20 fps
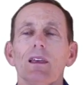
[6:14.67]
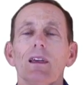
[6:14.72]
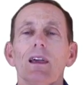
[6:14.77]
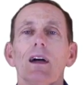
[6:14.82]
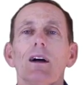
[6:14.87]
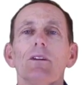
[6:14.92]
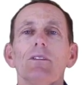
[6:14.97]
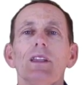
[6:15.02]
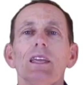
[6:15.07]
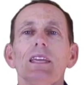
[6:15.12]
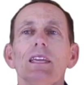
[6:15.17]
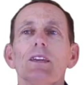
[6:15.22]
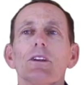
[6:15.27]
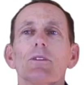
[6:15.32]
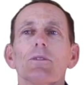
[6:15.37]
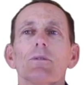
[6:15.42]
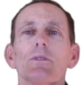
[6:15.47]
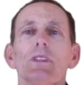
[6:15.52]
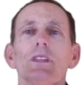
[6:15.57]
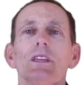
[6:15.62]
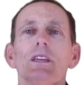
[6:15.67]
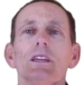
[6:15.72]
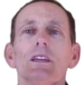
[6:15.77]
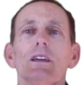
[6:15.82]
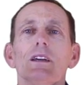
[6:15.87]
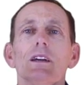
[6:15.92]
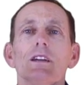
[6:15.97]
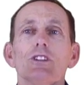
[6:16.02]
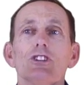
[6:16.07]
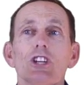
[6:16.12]
And here
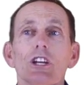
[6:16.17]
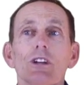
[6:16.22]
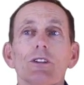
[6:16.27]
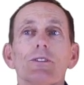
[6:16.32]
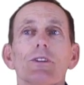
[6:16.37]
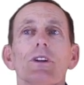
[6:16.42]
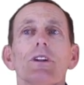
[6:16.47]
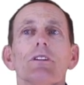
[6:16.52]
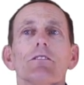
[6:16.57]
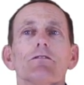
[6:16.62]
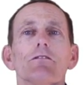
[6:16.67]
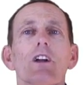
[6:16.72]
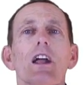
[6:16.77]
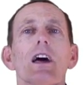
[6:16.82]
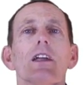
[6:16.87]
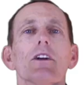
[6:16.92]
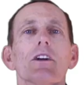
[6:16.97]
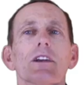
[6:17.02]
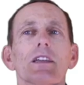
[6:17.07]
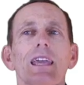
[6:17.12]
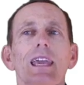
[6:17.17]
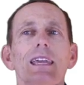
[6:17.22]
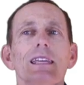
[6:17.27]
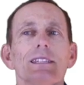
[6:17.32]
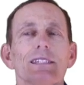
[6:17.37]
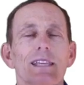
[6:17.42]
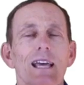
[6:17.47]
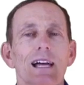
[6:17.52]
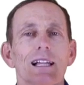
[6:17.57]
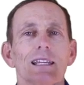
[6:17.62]
the children of Fred are
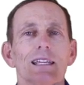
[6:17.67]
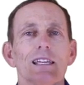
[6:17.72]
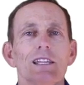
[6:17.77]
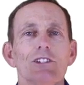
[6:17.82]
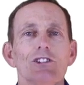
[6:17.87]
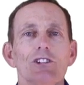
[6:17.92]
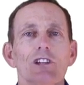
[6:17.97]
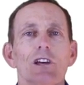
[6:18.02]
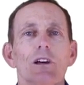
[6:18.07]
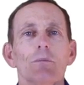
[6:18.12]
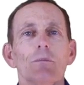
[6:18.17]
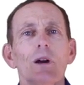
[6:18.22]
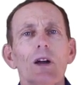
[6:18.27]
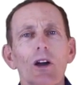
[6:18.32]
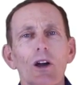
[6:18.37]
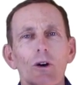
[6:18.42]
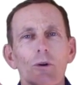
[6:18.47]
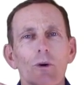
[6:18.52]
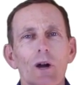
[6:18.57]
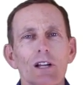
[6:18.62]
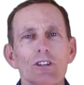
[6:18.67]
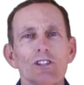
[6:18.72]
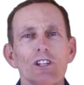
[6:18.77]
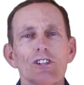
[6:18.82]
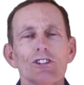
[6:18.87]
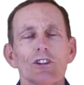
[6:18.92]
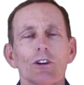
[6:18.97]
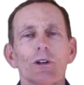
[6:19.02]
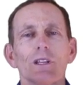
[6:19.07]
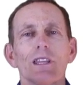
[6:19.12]
Kate, Sally, and Jim. We're actually
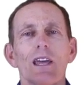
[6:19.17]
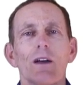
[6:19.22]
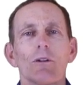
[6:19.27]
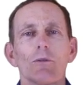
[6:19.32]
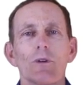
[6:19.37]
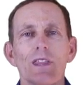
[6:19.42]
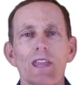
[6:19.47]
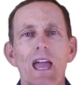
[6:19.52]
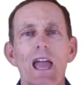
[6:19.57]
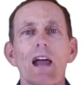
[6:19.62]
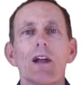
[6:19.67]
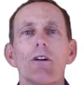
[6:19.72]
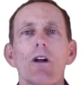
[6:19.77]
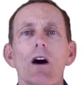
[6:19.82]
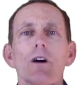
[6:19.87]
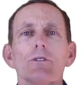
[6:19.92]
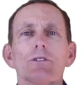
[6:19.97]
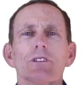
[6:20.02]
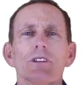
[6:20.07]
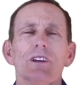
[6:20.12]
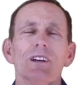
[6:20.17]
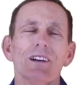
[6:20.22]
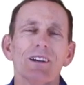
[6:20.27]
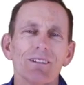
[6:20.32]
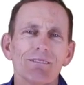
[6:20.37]
showing that with arrows.